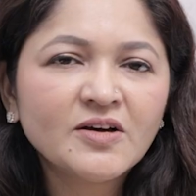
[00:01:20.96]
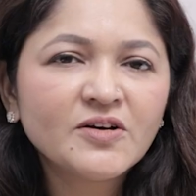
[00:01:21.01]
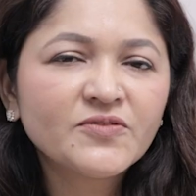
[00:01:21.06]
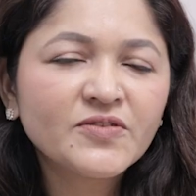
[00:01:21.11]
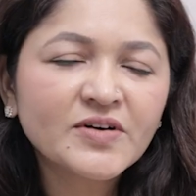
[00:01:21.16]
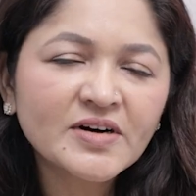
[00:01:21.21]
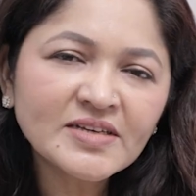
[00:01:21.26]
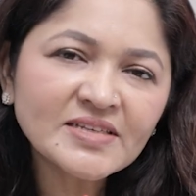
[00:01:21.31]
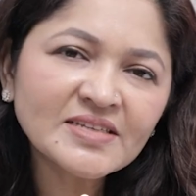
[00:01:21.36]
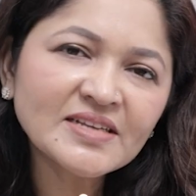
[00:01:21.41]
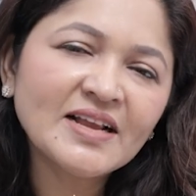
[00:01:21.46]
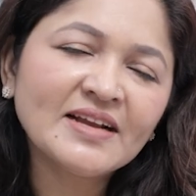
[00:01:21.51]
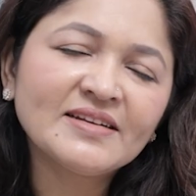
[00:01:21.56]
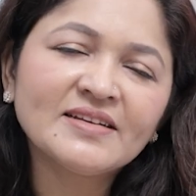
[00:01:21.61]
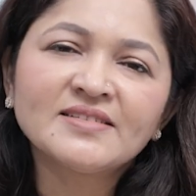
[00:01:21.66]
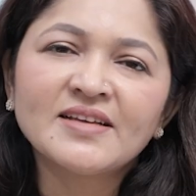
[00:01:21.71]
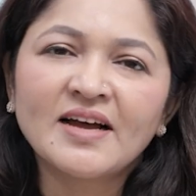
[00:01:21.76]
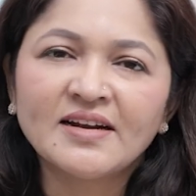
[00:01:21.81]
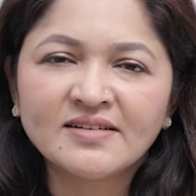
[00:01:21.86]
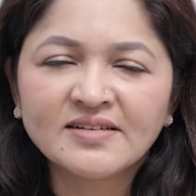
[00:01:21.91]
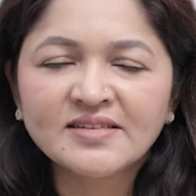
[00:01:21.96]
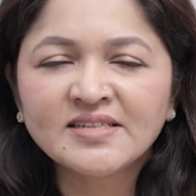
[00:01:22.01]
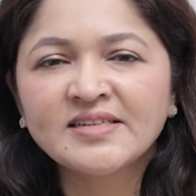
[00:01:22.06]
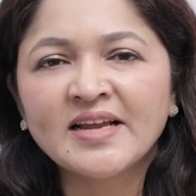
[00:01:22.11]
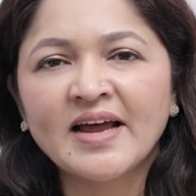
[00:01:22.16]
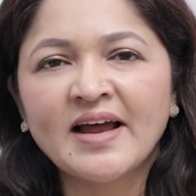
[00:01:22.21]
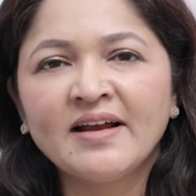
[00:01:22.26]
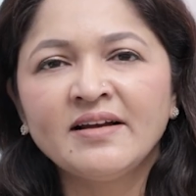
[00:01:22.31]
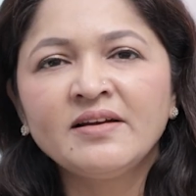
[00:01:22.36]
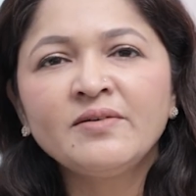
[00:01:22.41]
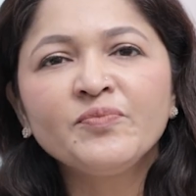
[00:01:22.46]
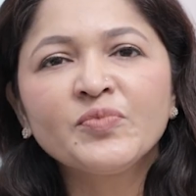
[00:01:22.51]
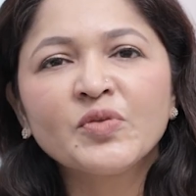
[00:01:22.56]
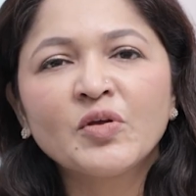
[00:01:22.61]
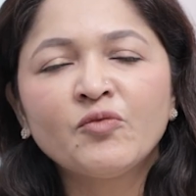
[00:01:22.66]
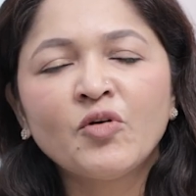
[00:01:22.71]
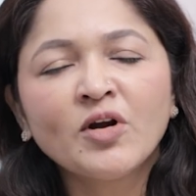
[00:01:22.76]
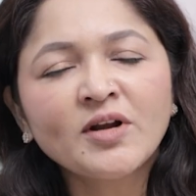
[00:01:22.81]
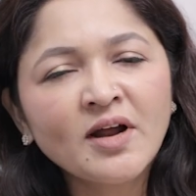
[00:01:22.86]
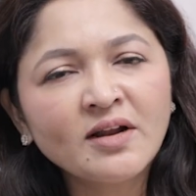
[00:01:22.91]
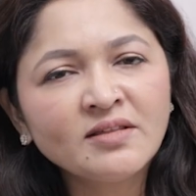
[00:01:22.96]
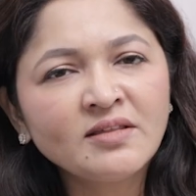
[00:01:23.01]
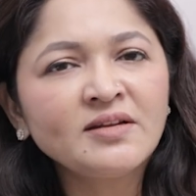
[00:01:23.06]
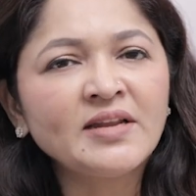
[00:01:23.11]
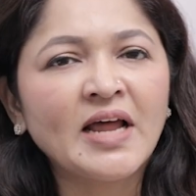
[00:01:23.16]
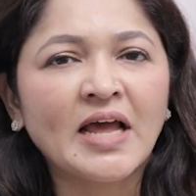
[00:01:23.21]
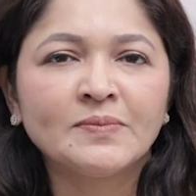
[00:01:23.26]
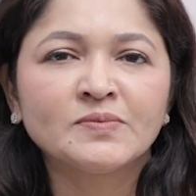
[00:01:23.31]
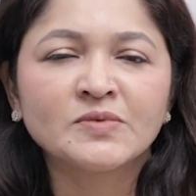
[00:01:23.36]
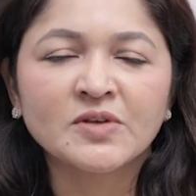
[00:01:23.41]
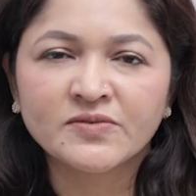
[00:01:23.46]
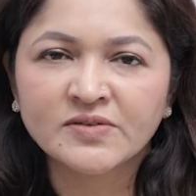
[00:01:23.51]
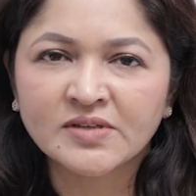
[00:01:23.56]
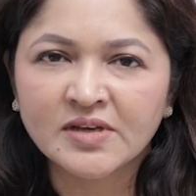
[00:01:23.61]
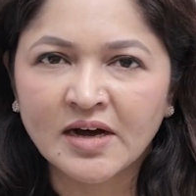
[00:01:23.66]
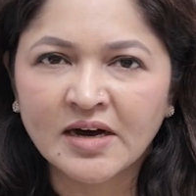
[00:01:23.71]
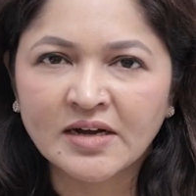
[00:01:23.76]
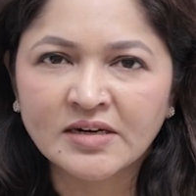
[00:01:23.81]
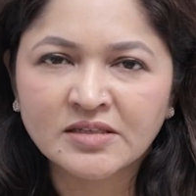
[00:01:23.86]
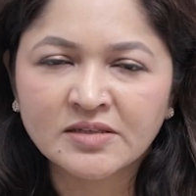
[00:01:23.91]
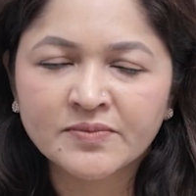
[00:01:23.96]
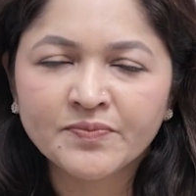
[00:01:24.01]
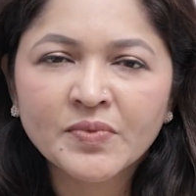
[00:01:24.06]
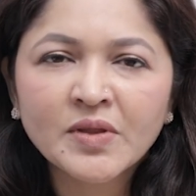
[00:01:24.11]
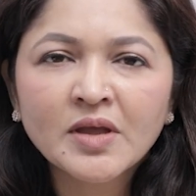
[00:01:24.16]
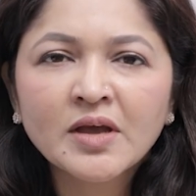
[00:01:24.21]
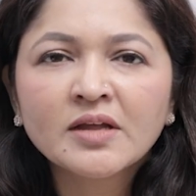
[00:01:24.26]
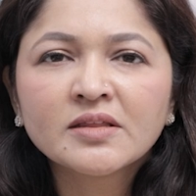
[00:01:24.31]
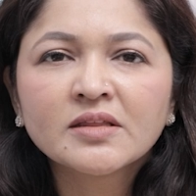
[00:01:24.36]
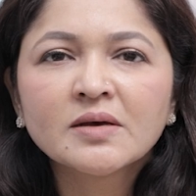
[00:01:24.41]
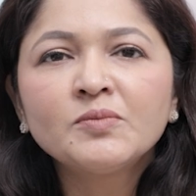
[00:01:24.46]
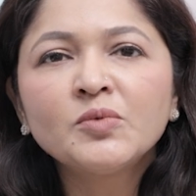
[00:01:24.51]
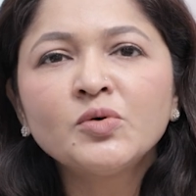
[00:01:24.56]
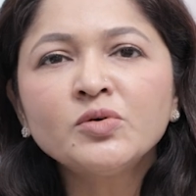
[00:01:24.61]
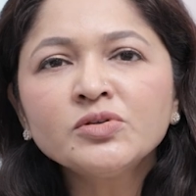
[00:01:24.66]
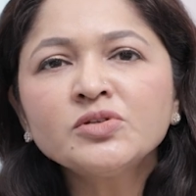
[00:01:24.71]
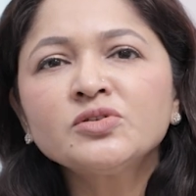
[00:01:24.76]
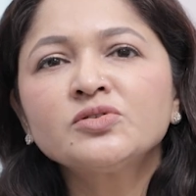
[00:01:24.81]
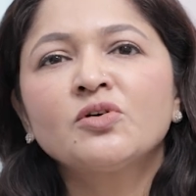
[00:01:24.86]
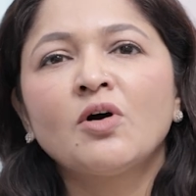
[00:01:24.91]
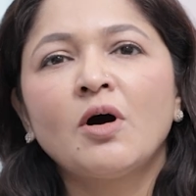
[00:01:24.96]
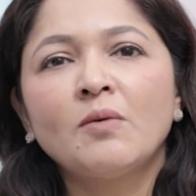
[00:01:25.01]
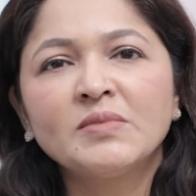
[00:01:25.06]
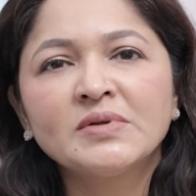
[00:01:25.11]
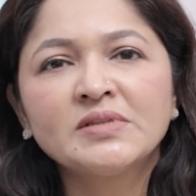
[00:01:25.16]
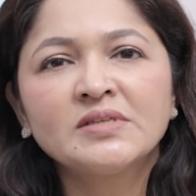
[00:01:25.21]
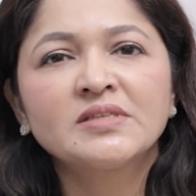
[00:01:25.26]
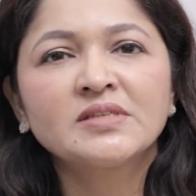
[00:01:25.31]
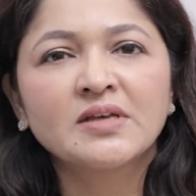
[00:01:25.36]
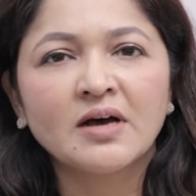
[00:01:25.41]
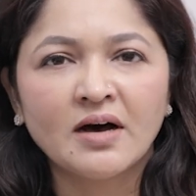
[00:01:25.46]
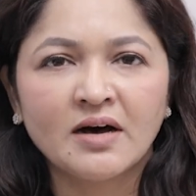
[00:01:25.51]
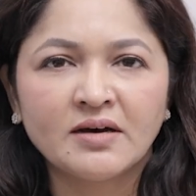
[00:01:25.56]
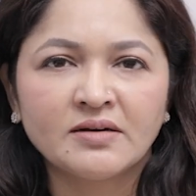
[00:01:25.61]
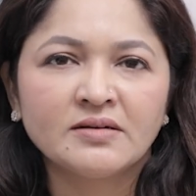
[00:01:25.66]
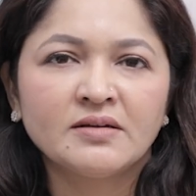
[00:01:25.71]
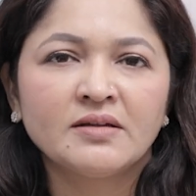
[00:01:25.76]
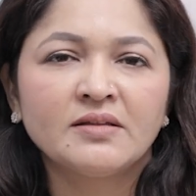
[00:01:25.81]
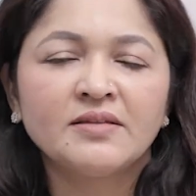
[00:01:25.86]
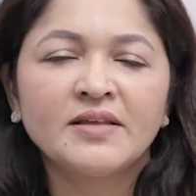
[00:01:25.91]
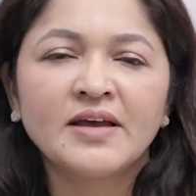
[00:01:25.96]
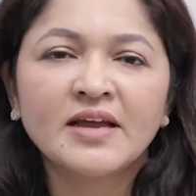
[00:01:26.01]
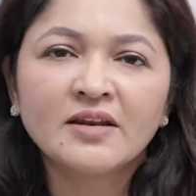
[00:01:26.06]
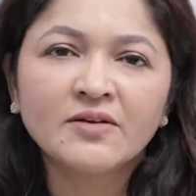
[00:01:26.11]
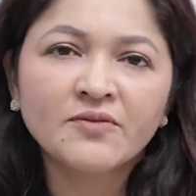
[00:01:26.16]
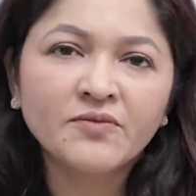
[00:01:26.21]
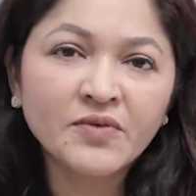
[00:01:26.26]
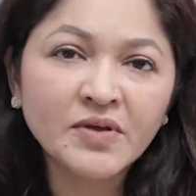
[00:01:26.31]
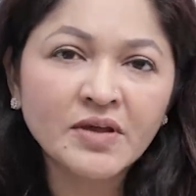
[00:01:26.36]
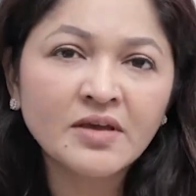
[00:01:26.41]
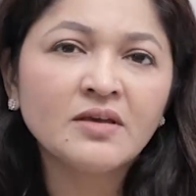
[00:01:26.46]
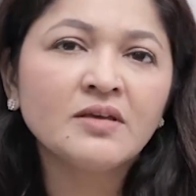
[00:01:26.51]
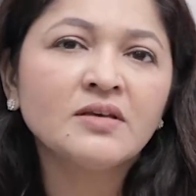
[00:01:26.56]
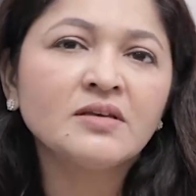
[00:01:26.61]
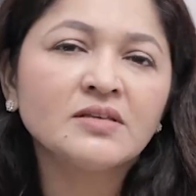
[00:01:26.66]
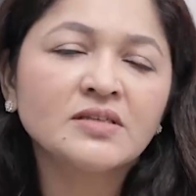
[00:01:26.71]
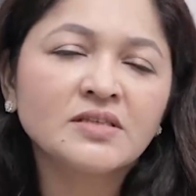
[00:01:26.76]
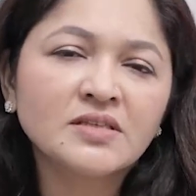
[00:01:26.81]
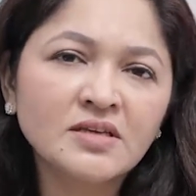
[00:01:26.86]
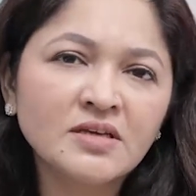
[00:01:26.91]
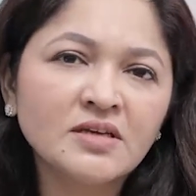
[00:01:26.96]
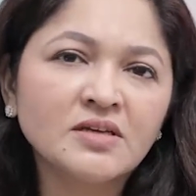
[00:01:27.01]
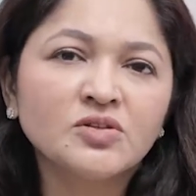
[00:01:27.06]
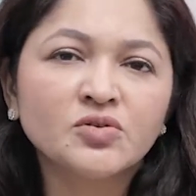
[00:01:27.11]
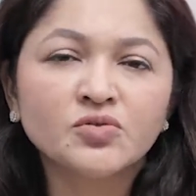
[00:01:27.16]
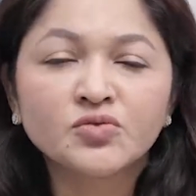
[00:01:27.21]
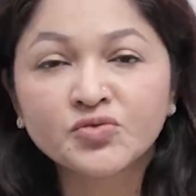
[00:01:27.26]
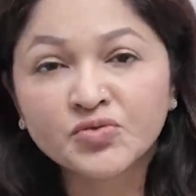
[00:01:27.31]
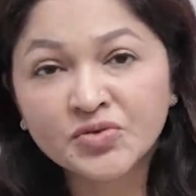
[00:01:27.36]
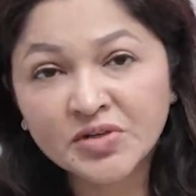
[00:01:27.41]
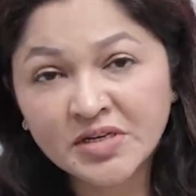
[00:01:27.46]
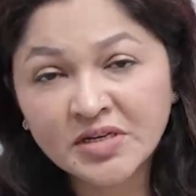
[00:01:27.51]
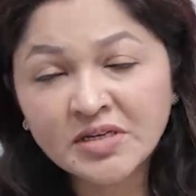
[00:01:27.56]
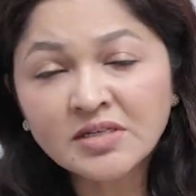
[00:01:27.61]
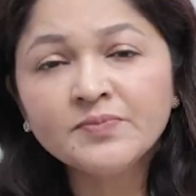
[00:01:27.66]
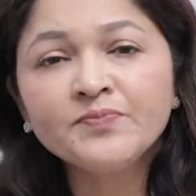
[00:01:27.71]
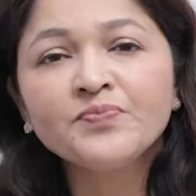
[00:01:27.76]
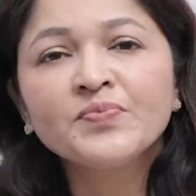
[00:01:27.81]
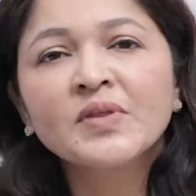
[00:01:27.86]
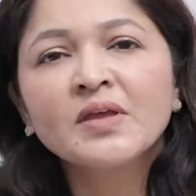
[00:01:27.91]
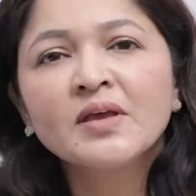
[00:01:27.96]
First, let us understand what are the types of scars. The most common scar that we see to treat